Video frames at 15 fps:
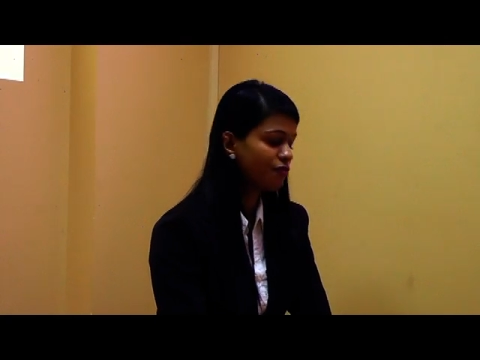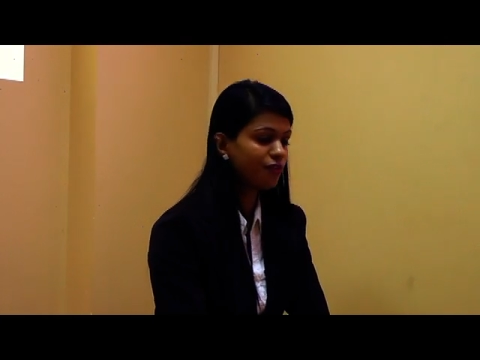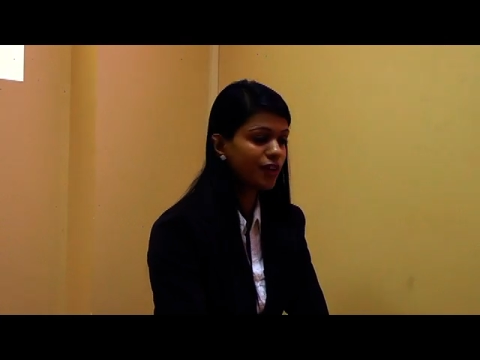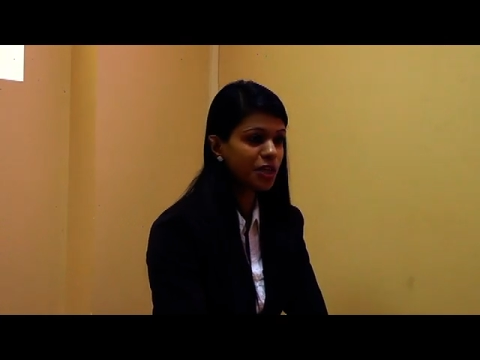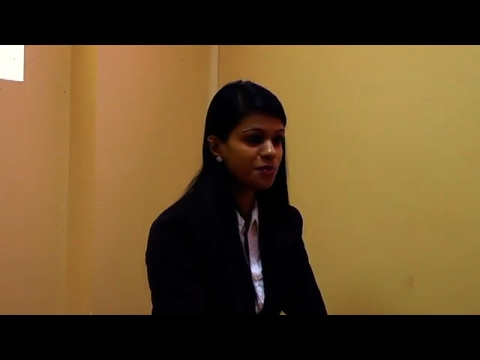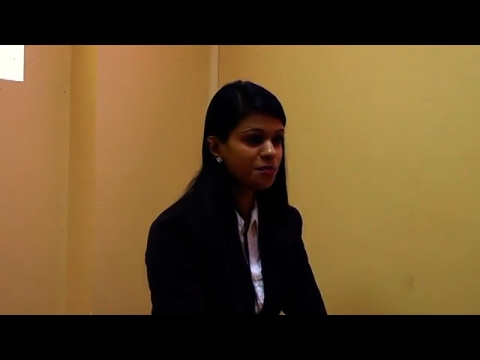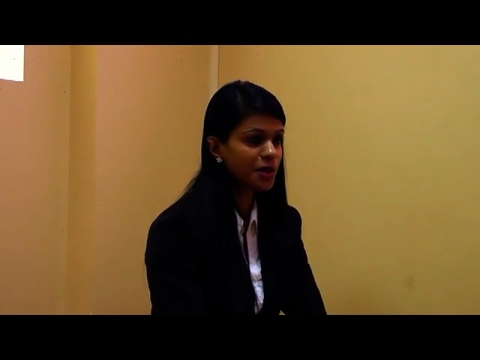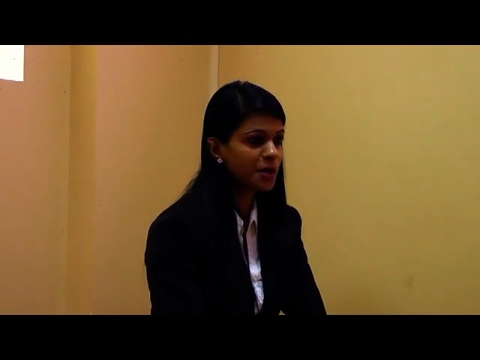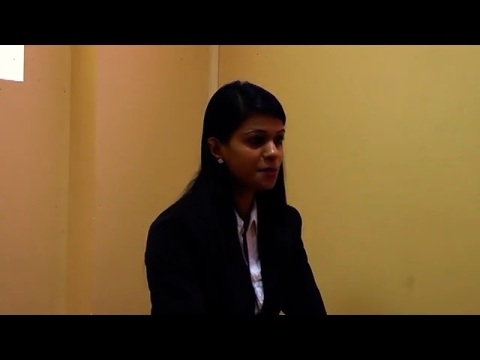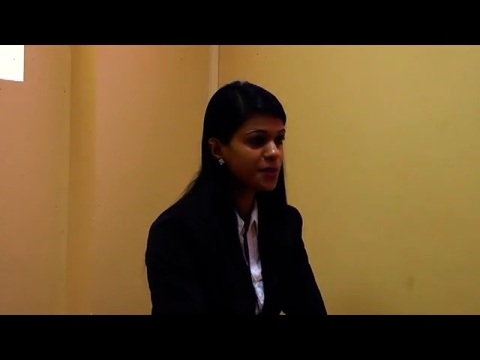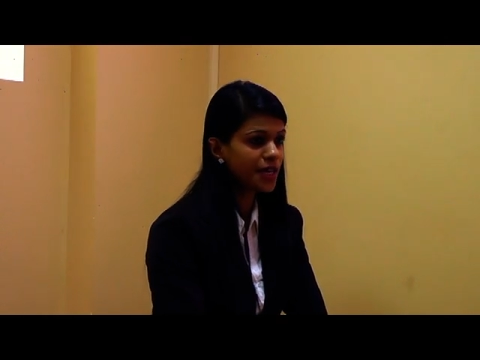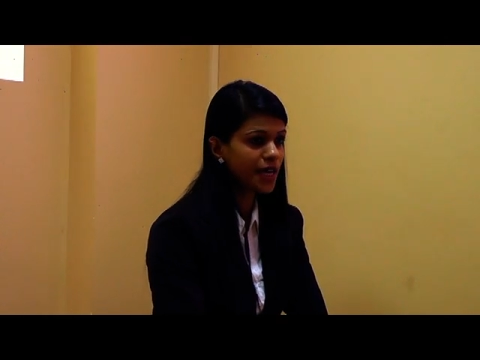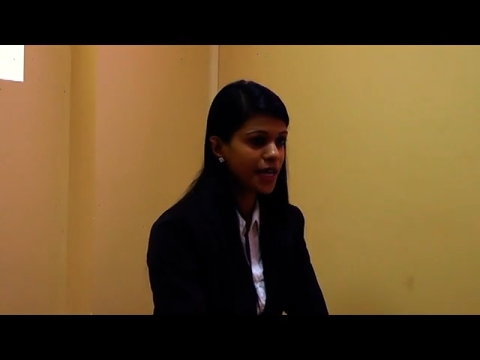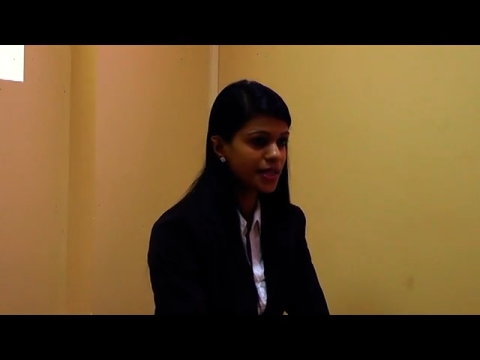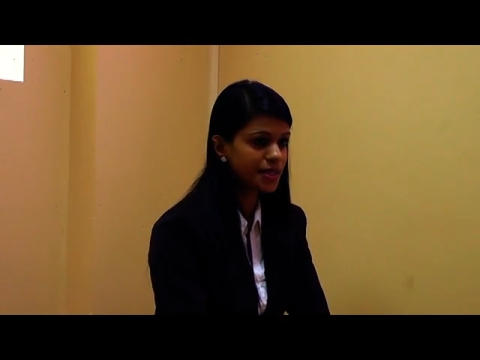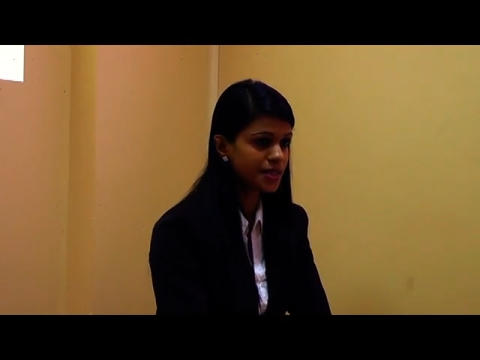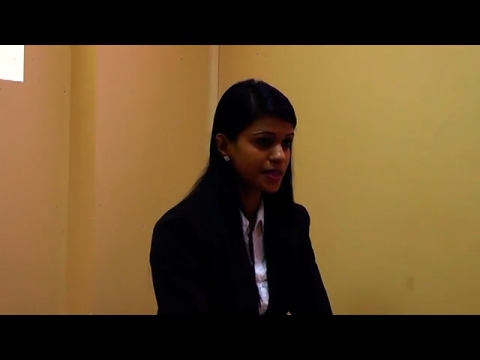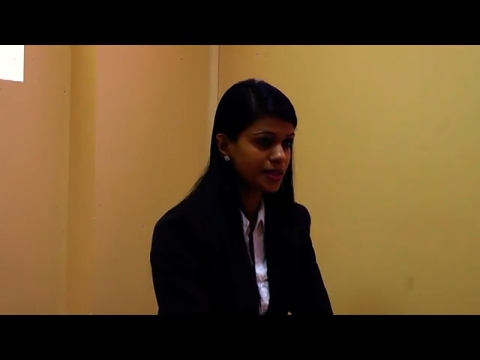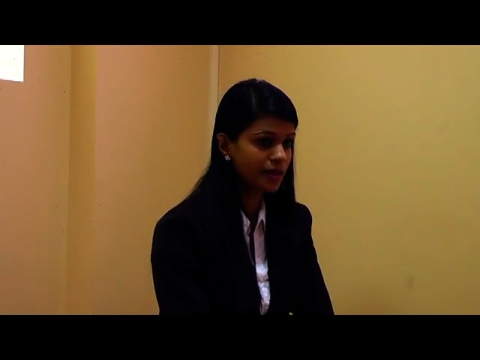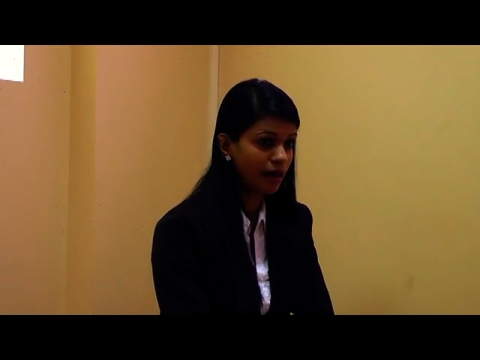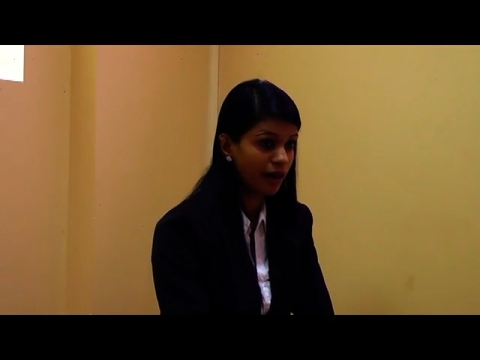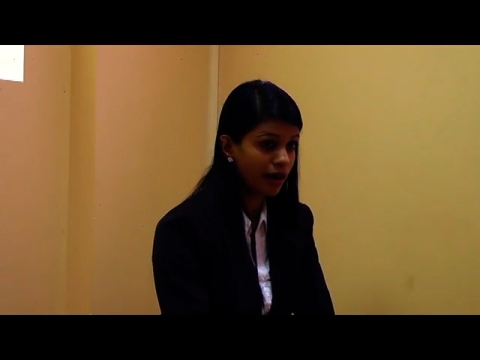When baby has
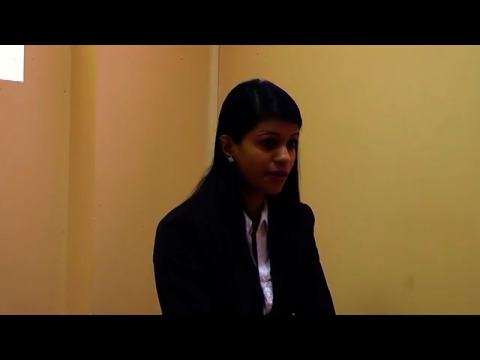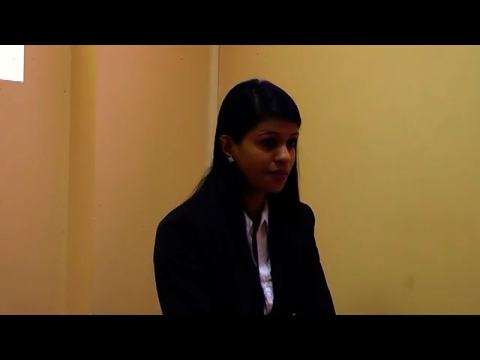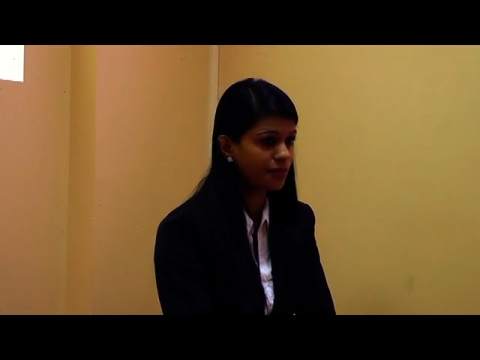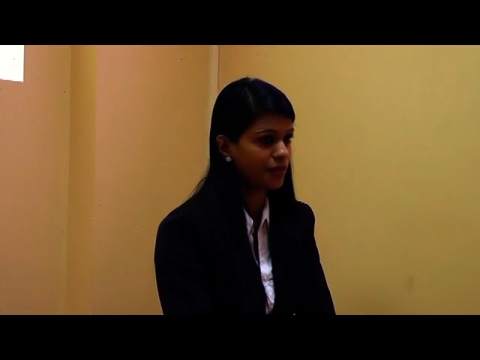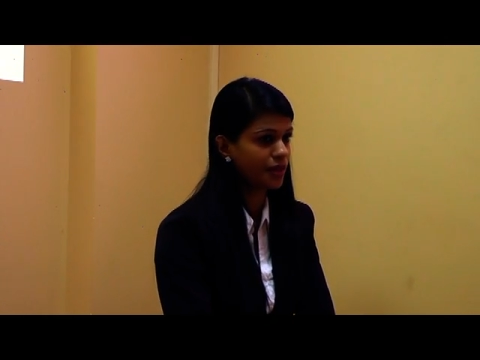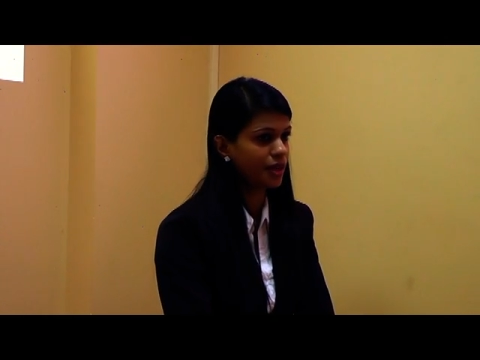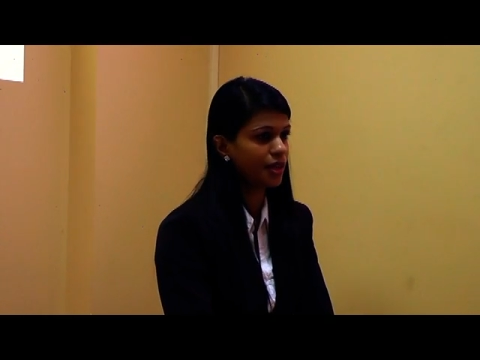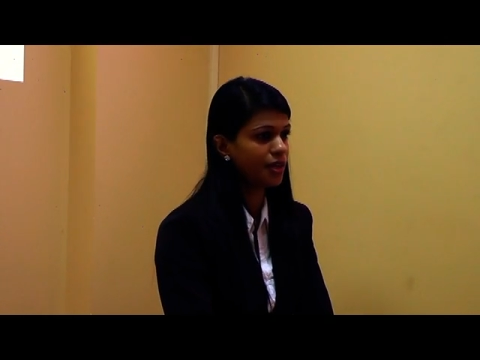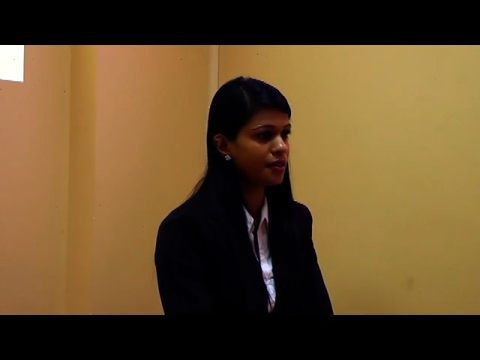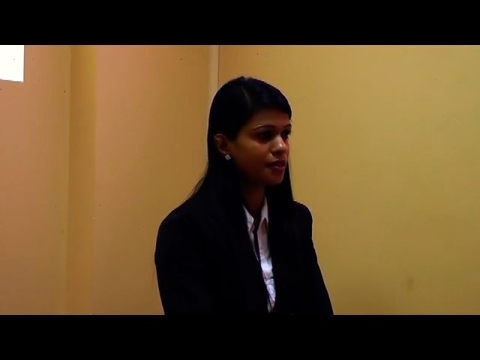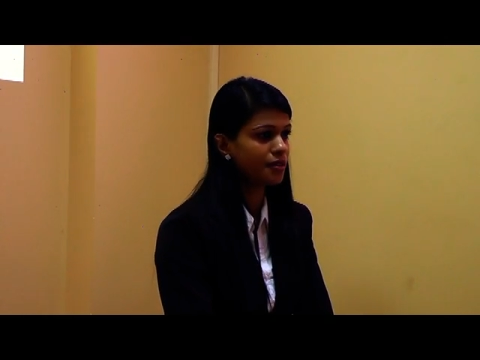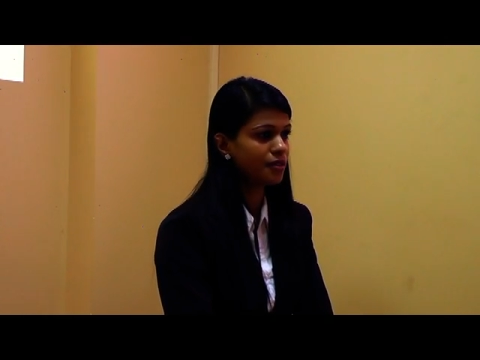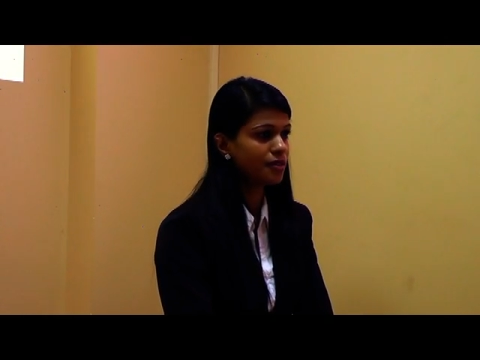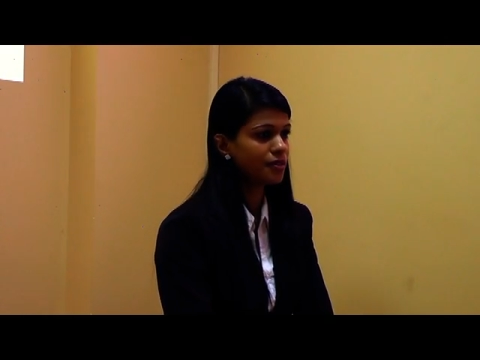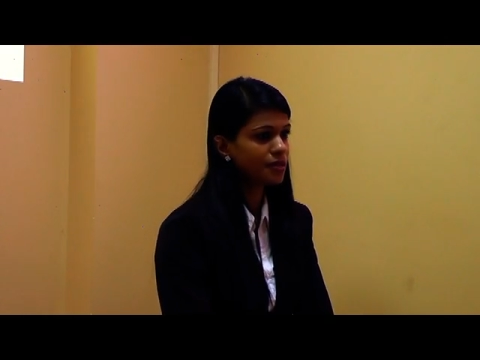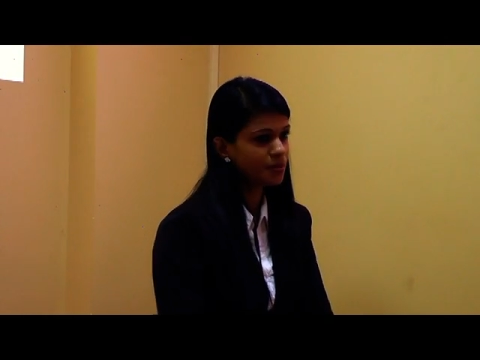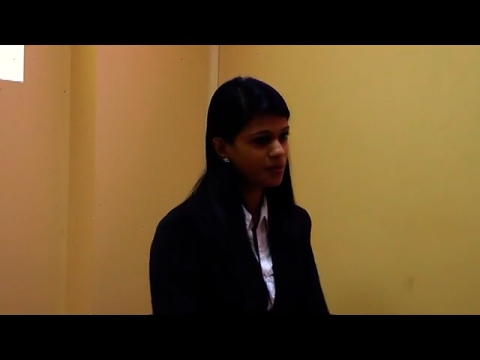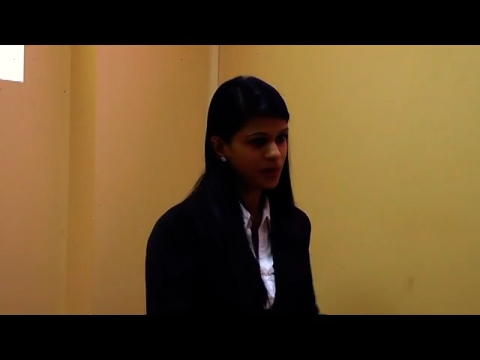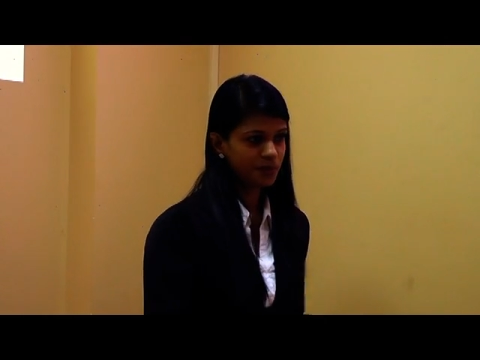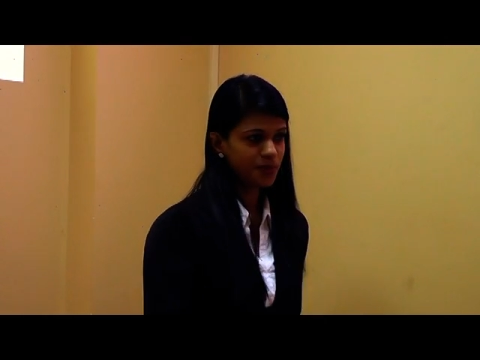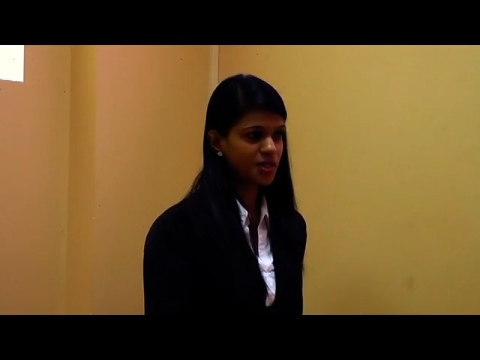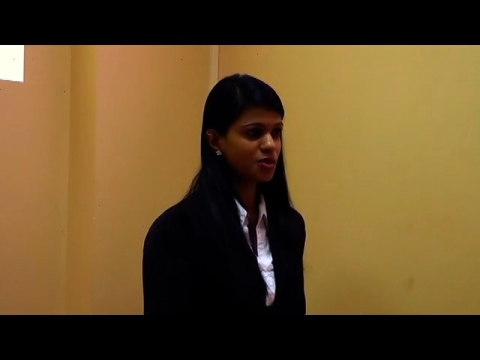a heart rate, the
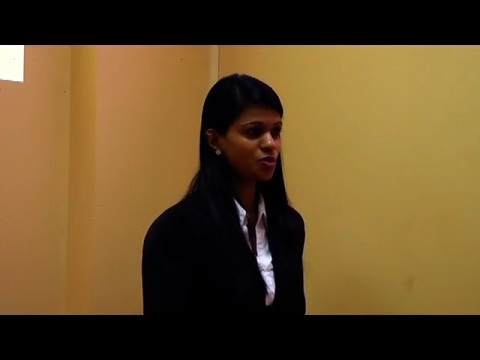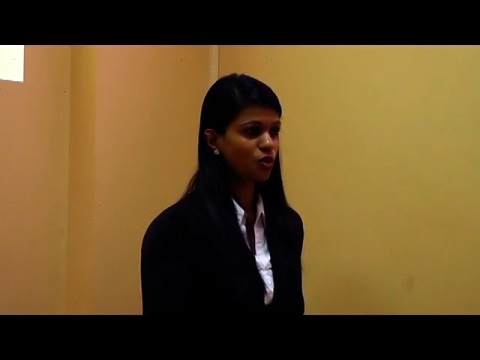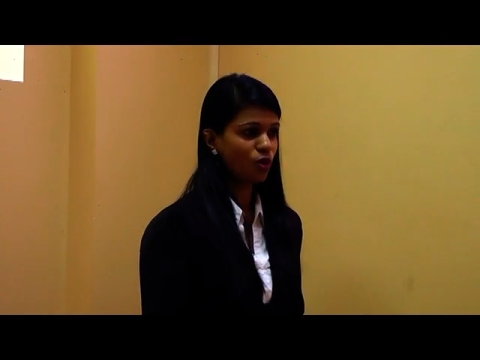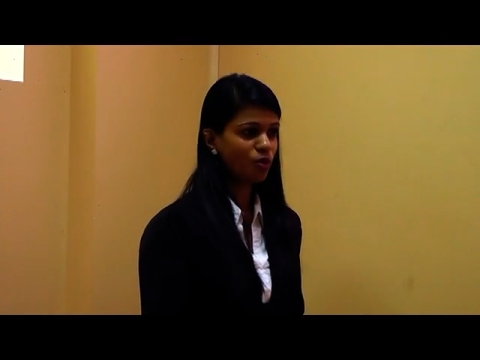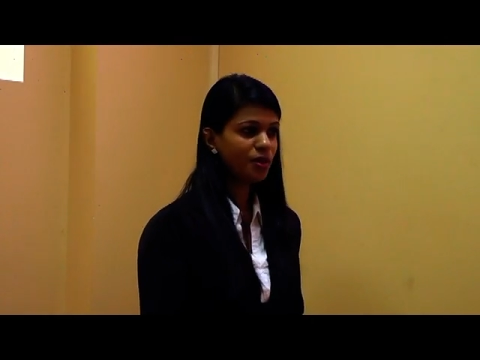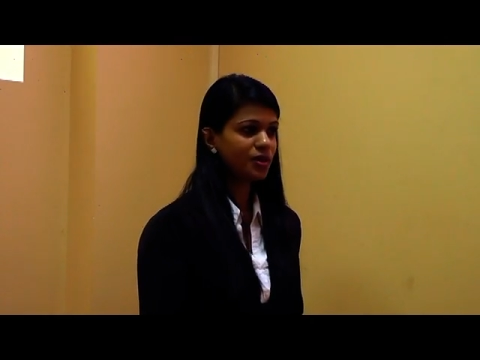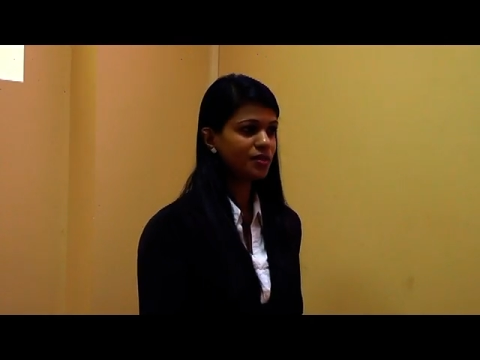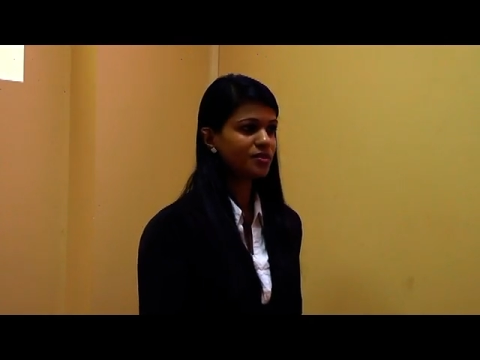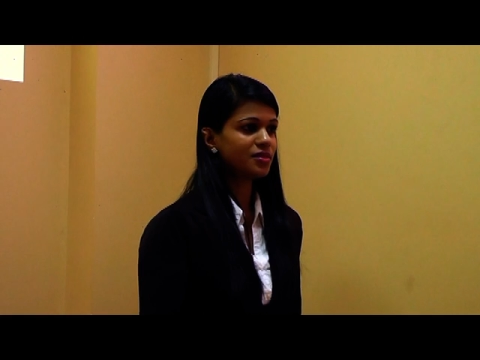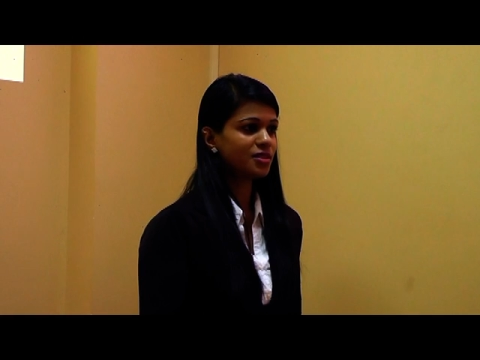baby is normal.